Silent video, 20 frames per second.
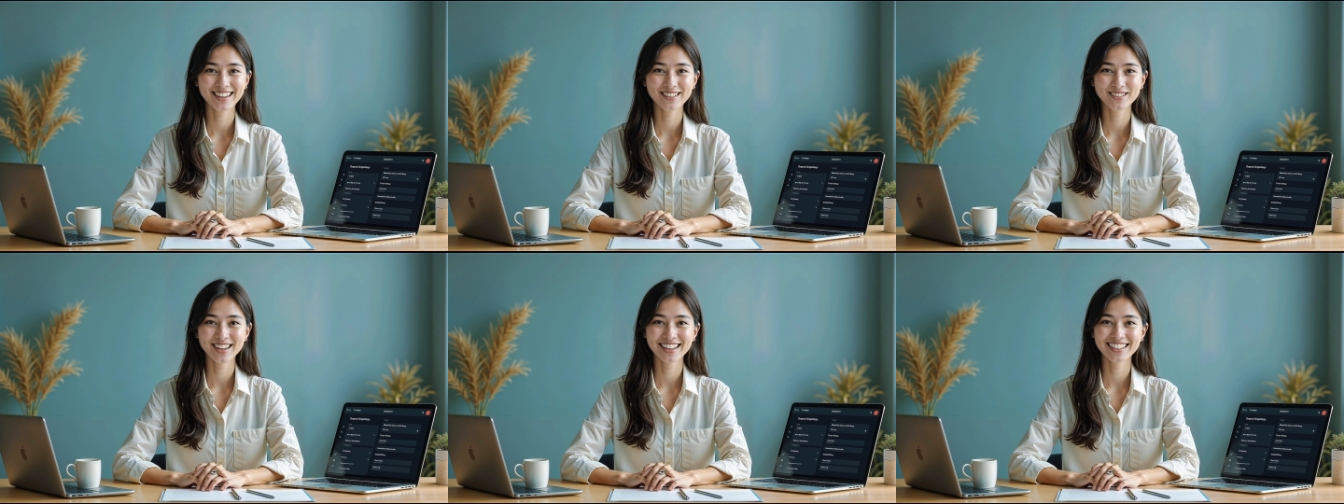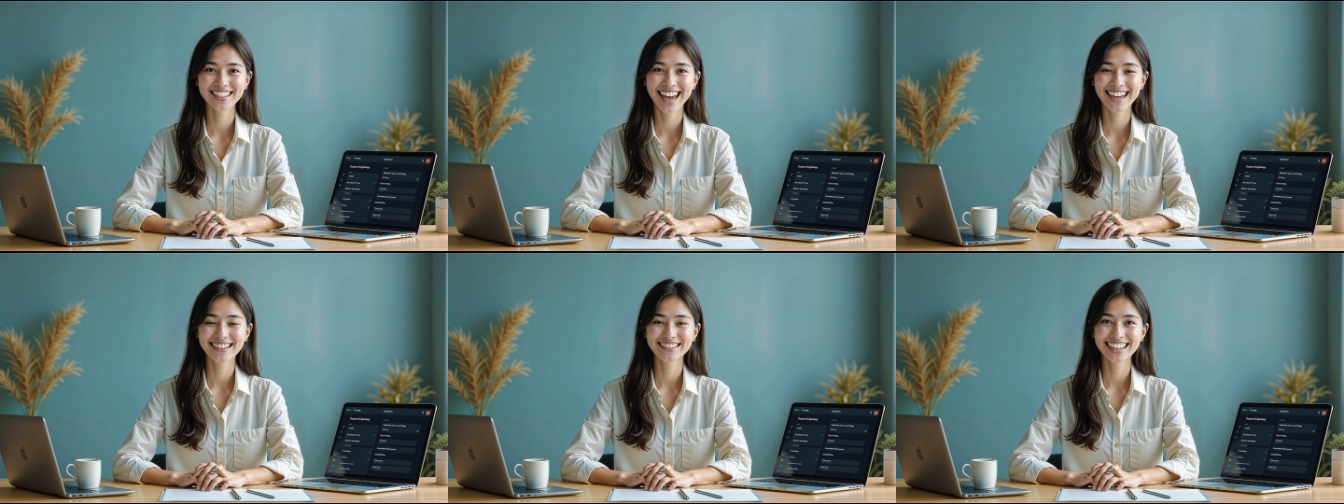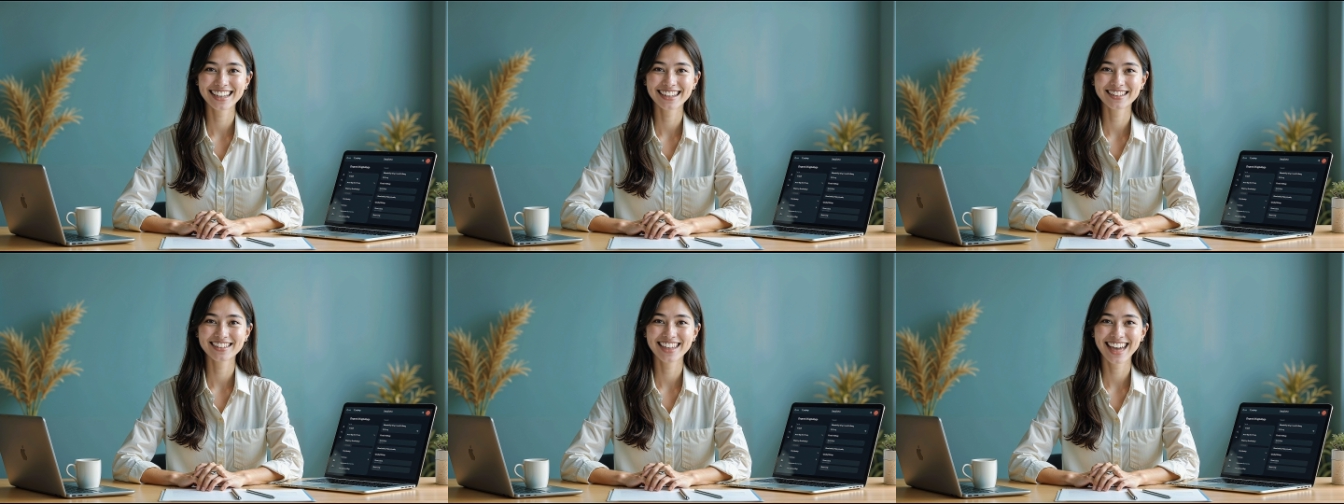We're
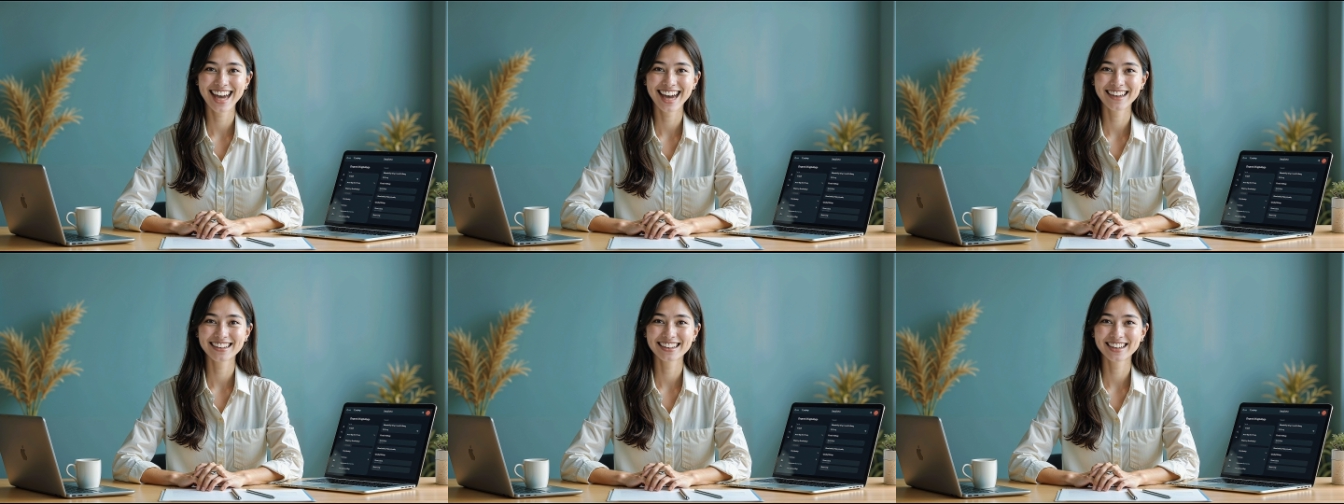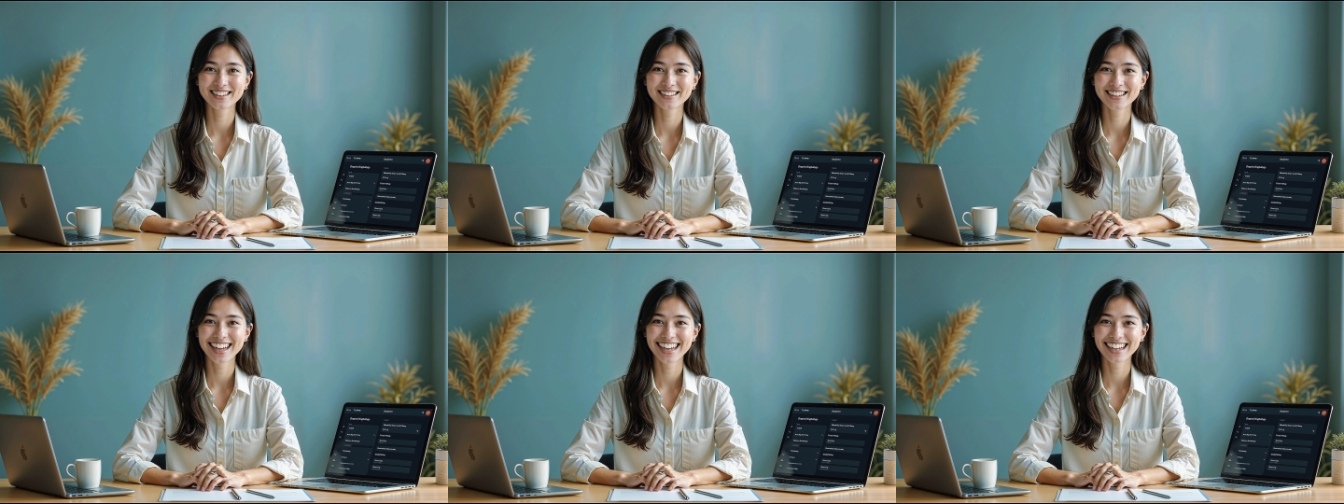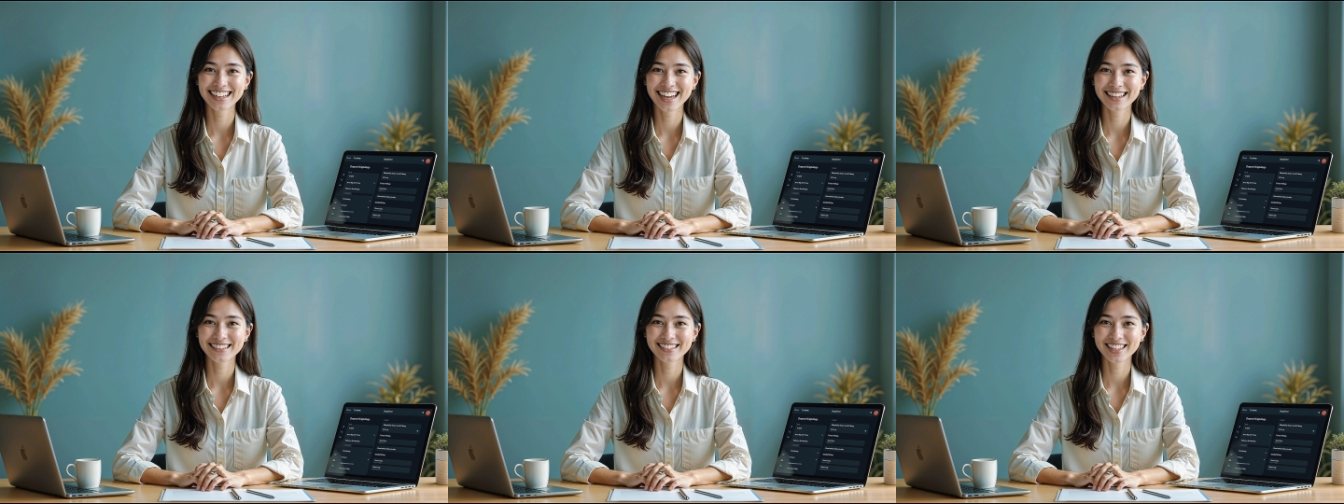diving into how to
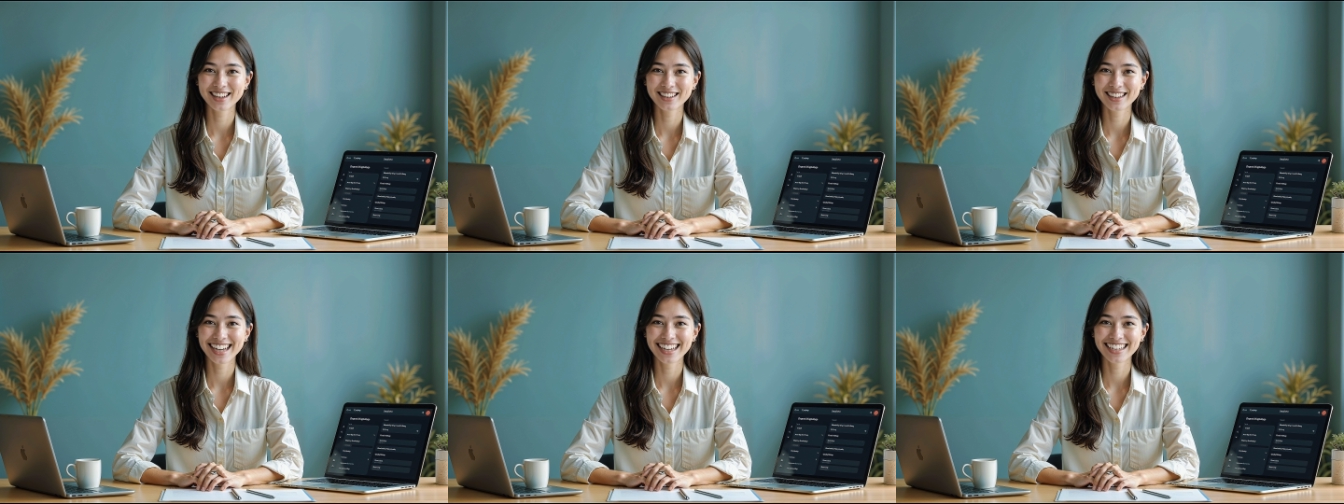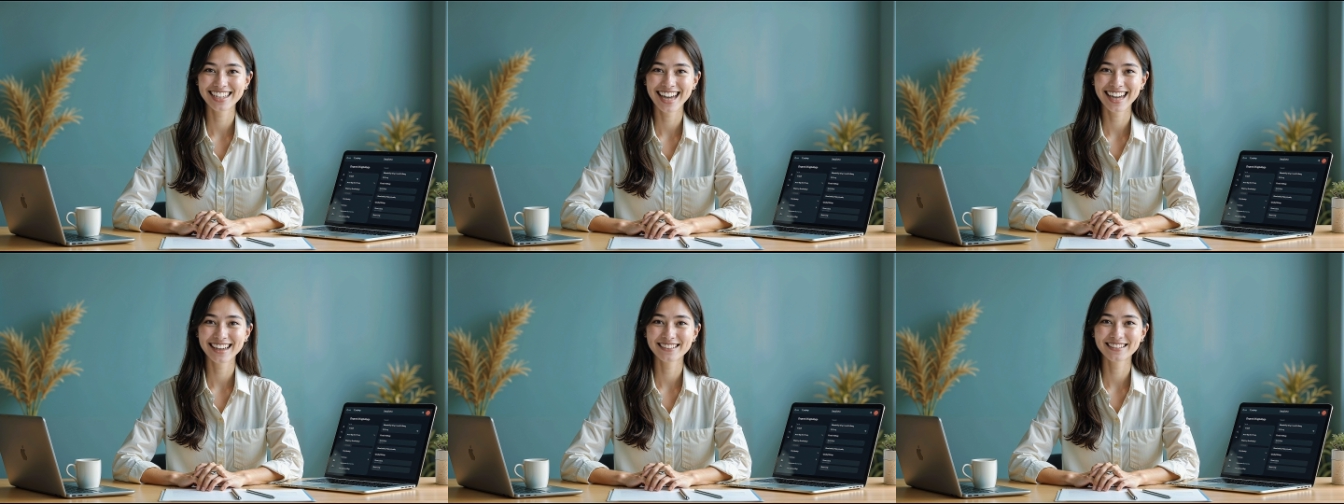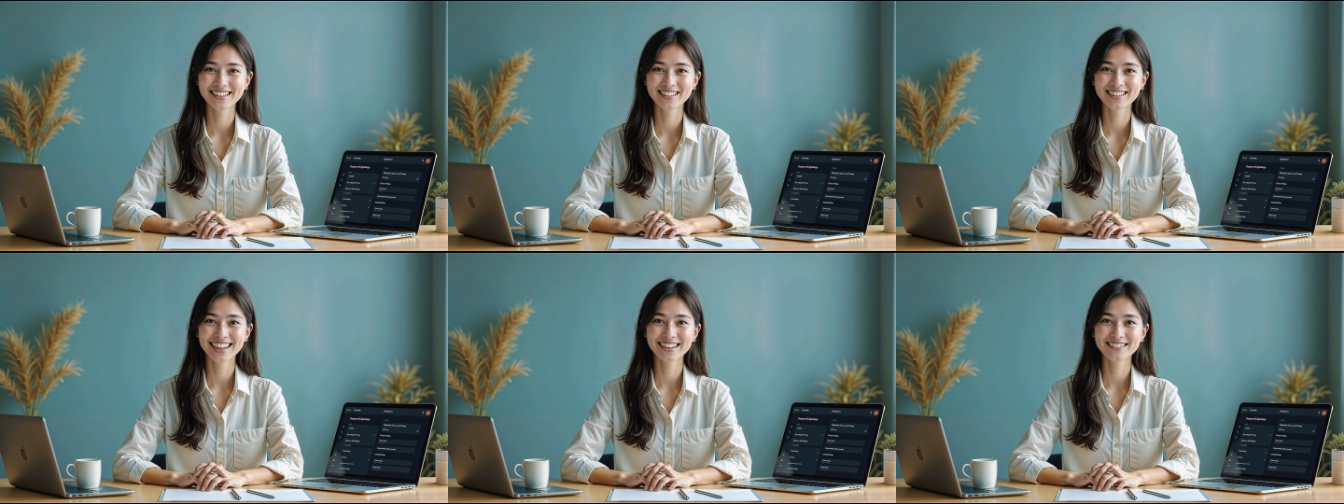create a 30-day
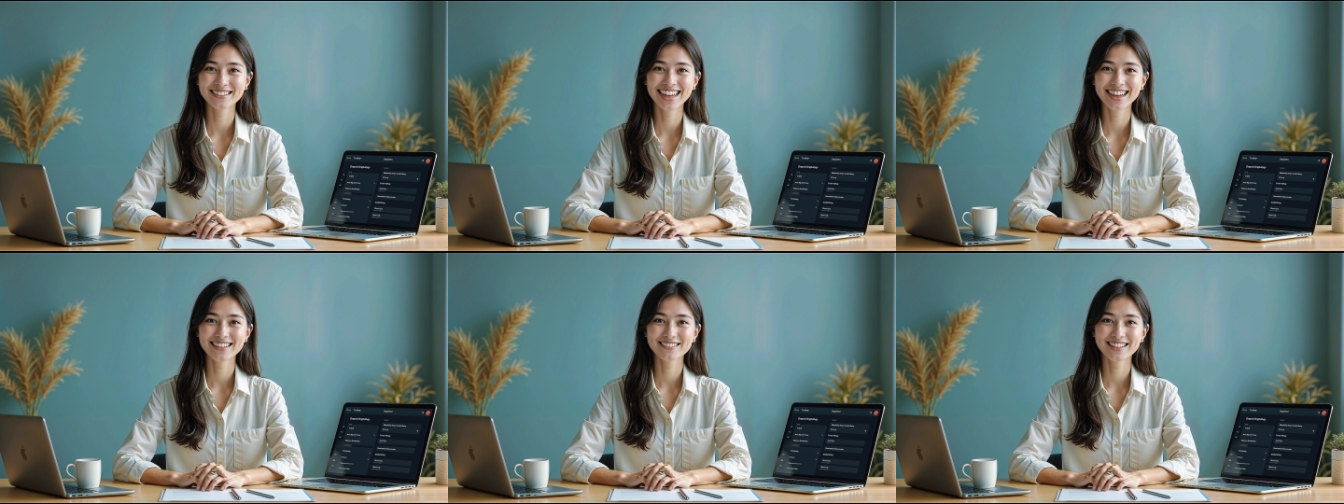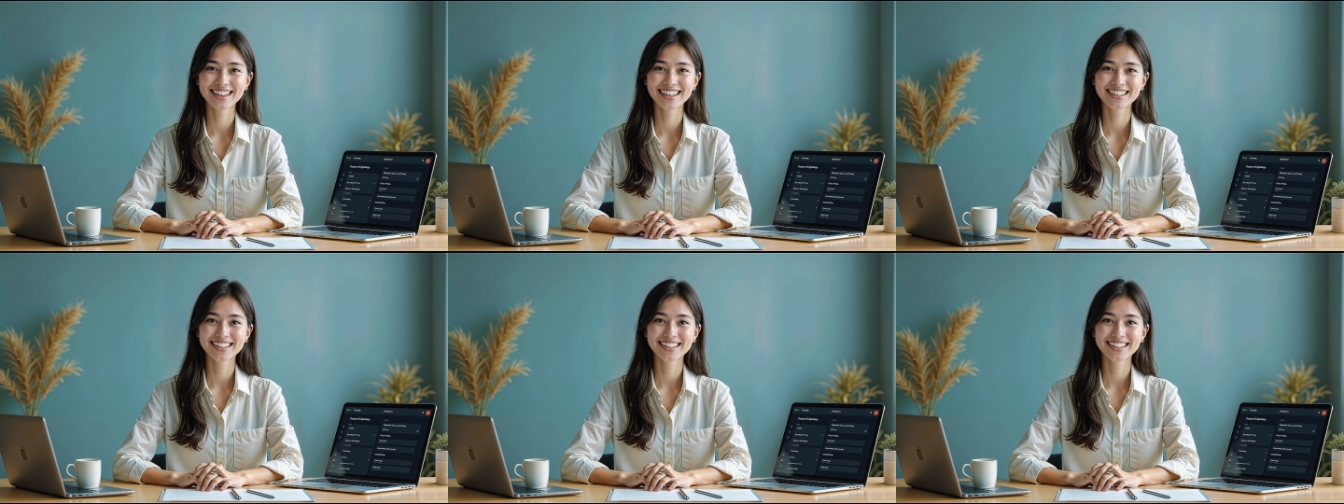premium